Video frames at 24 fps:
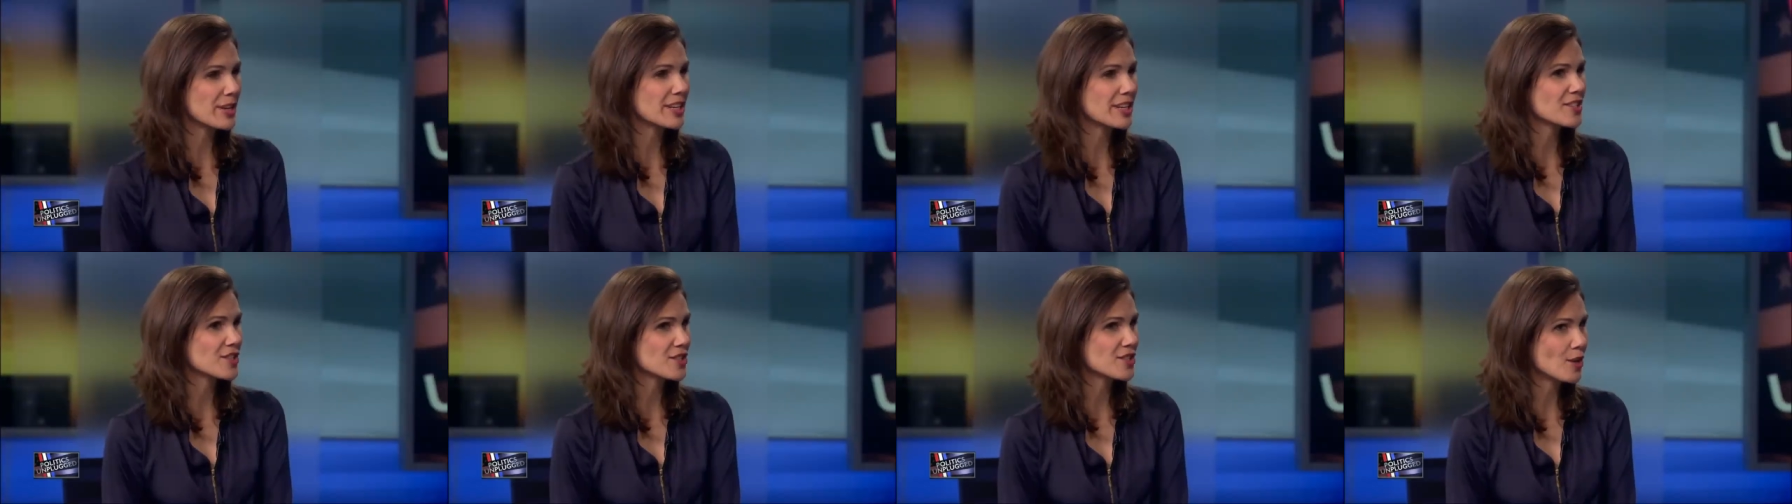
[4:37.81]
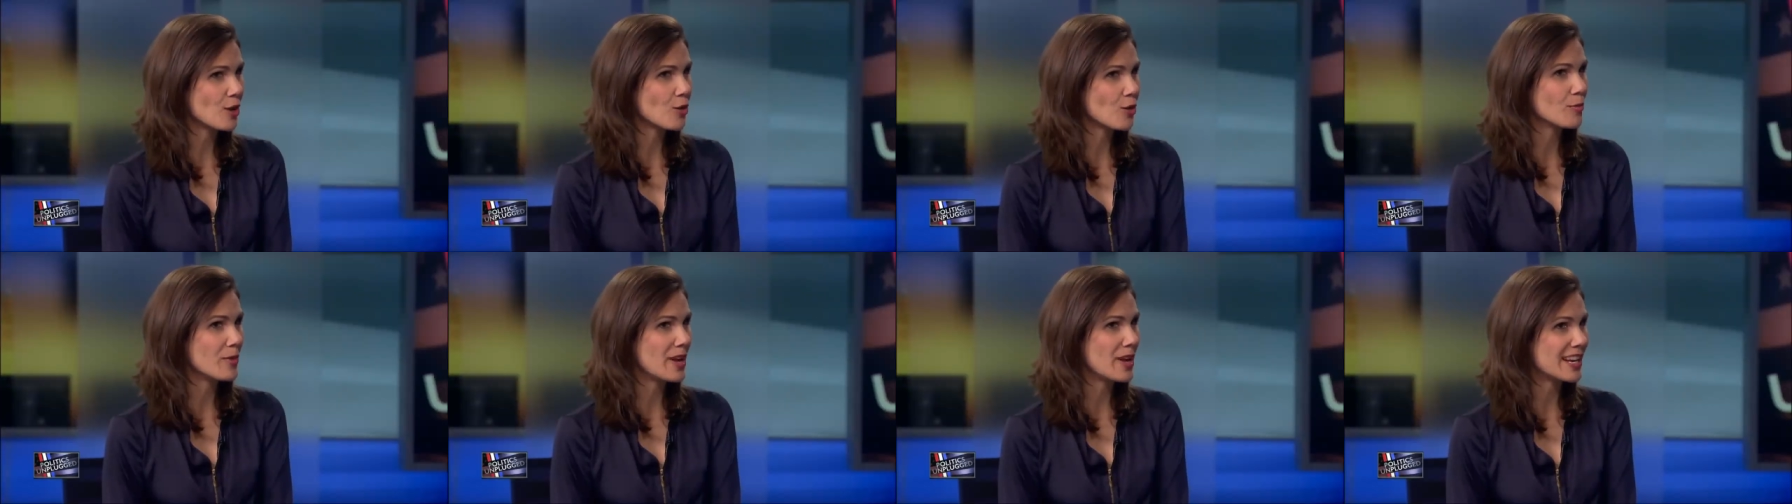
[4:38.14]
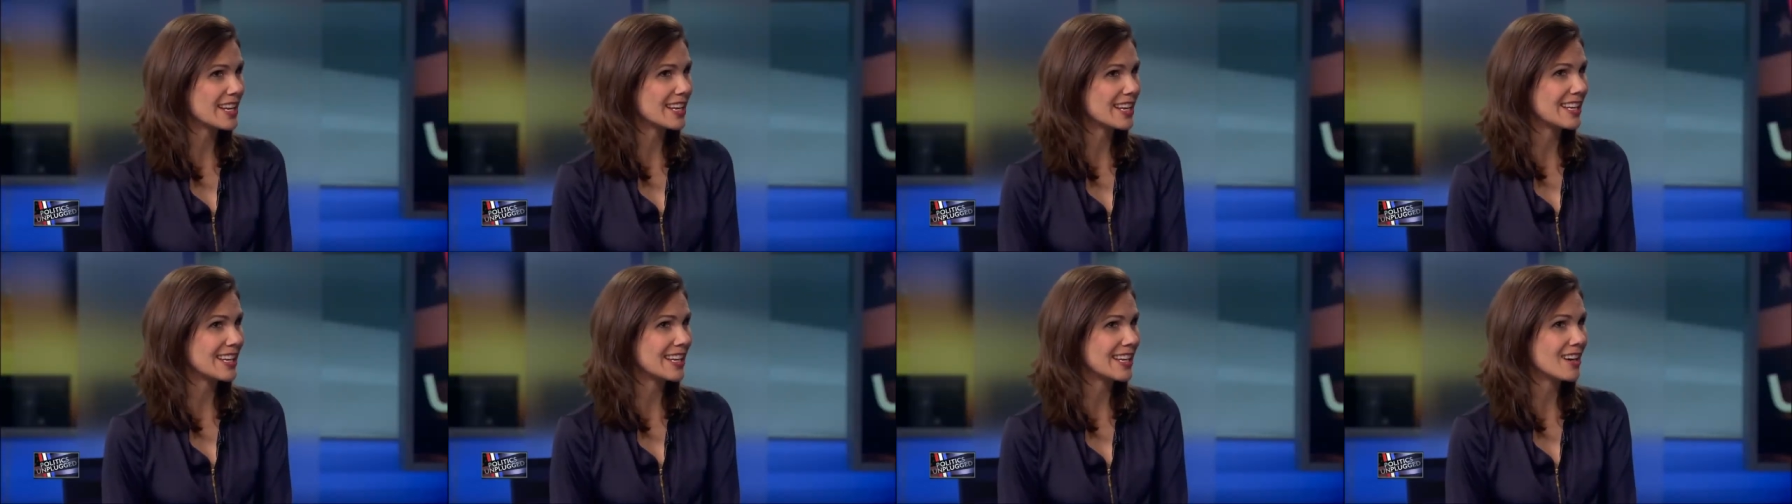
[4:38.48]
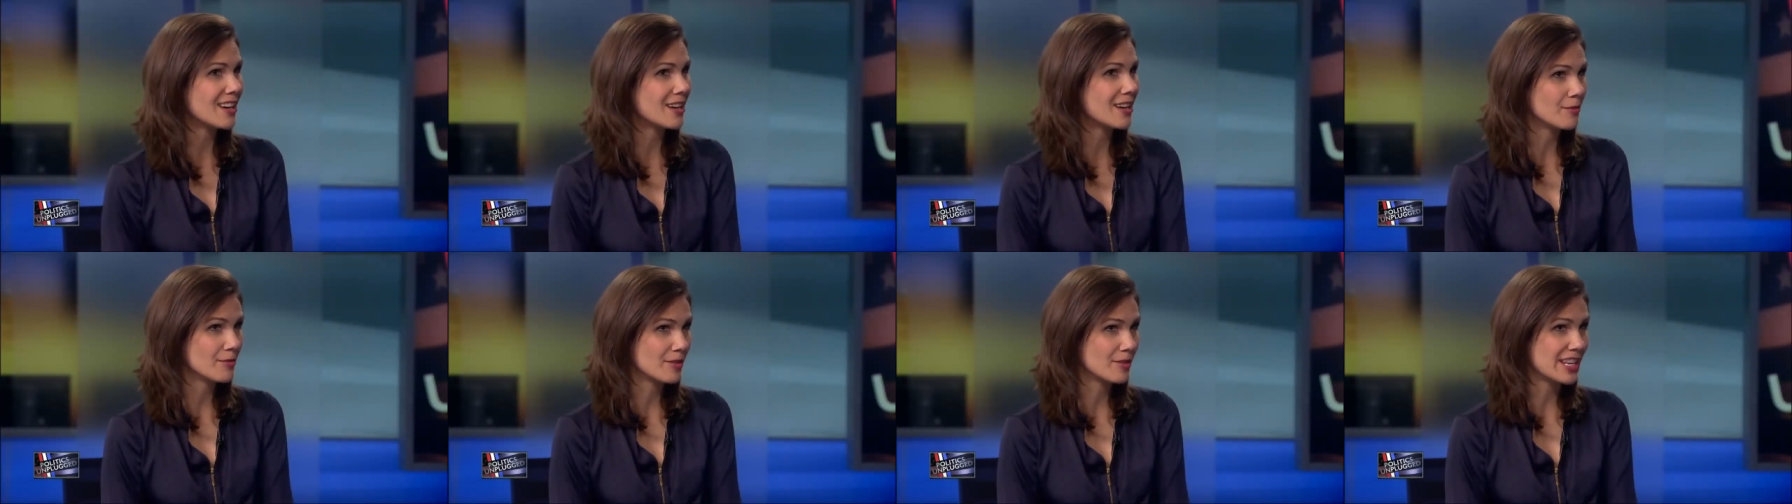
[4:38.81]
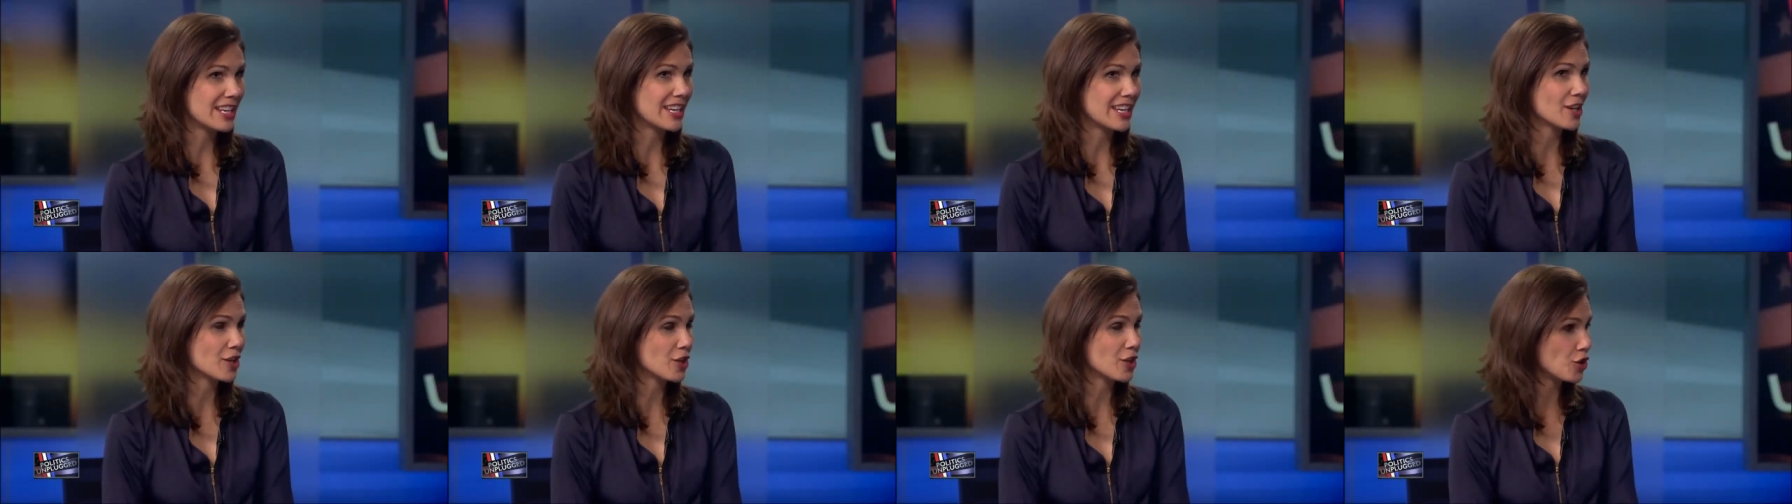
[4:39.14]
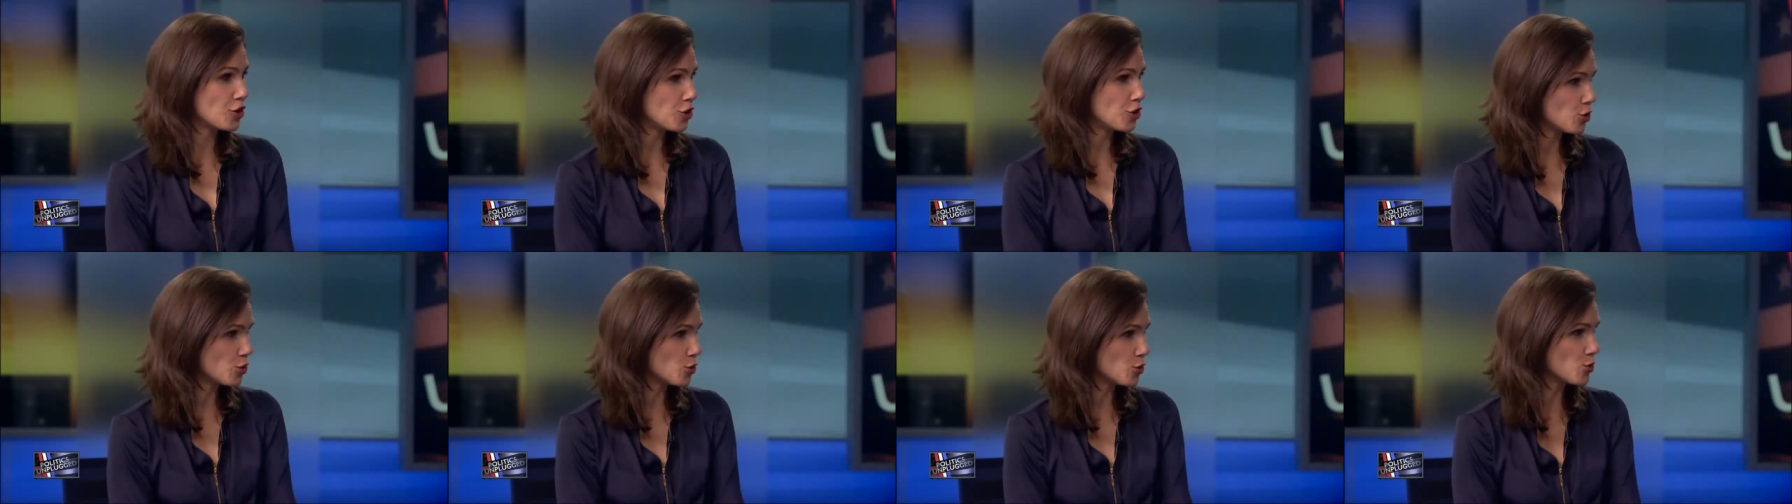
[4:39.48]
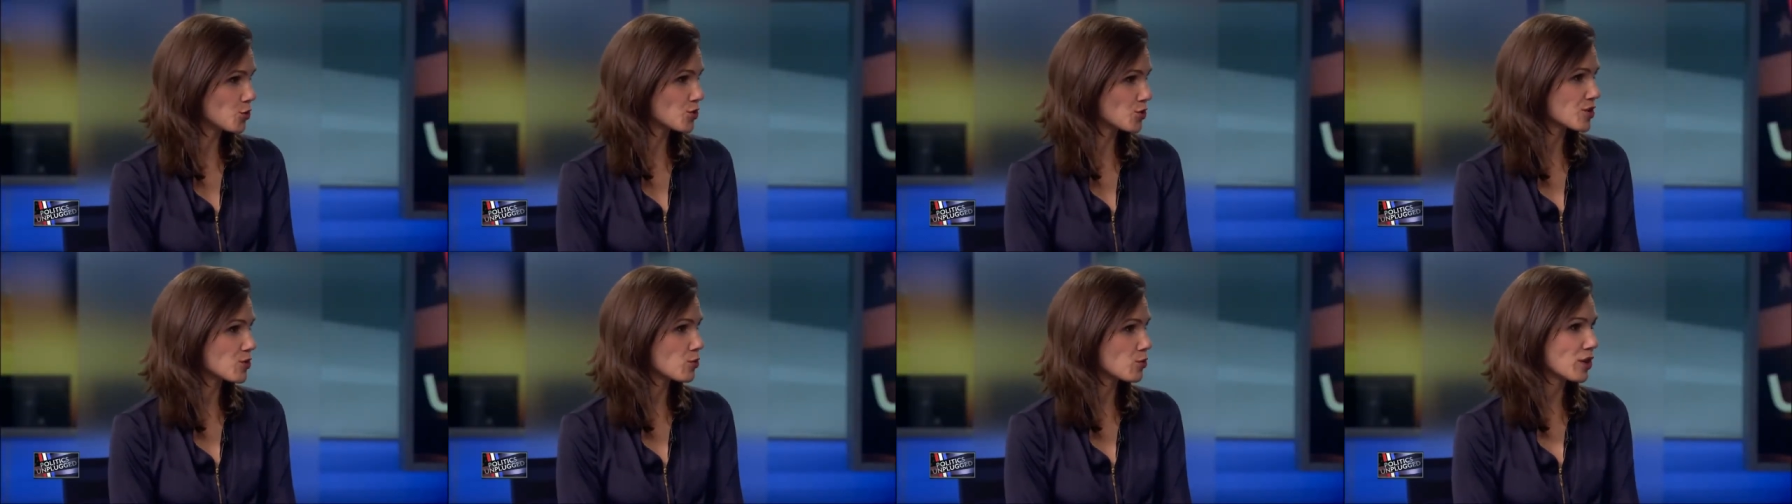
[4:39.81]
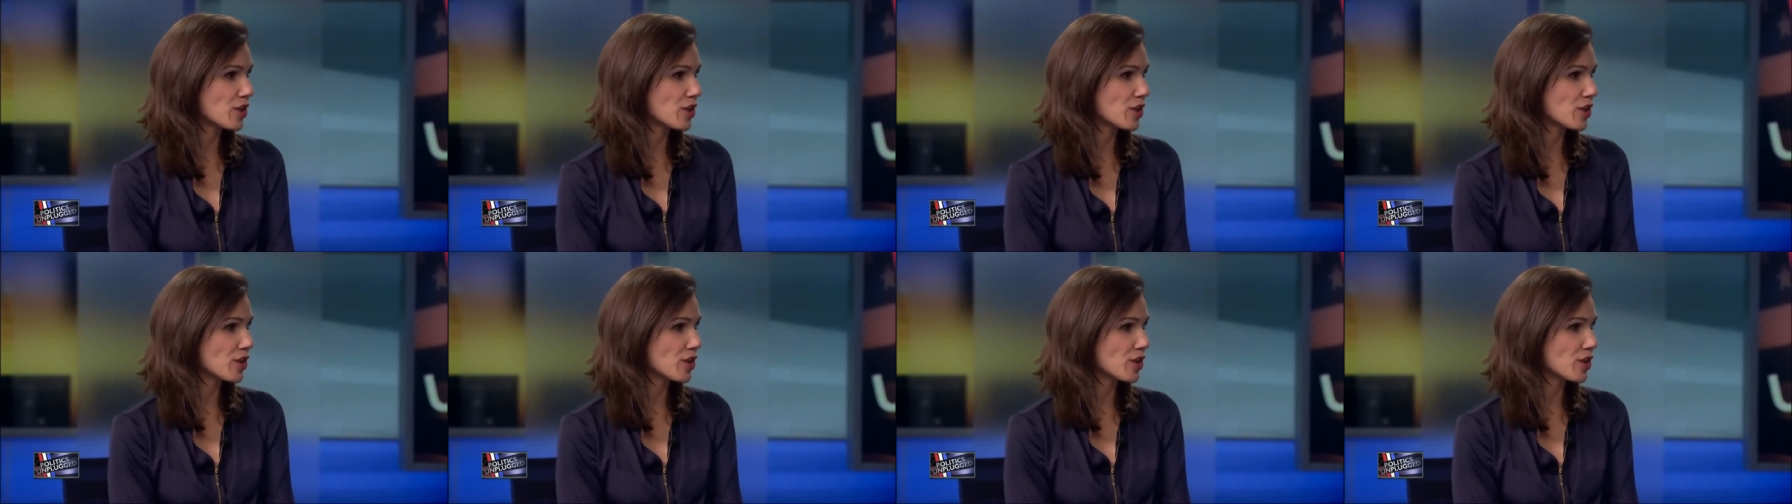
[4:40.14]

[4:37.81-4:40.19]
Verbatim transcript: because so many of the accused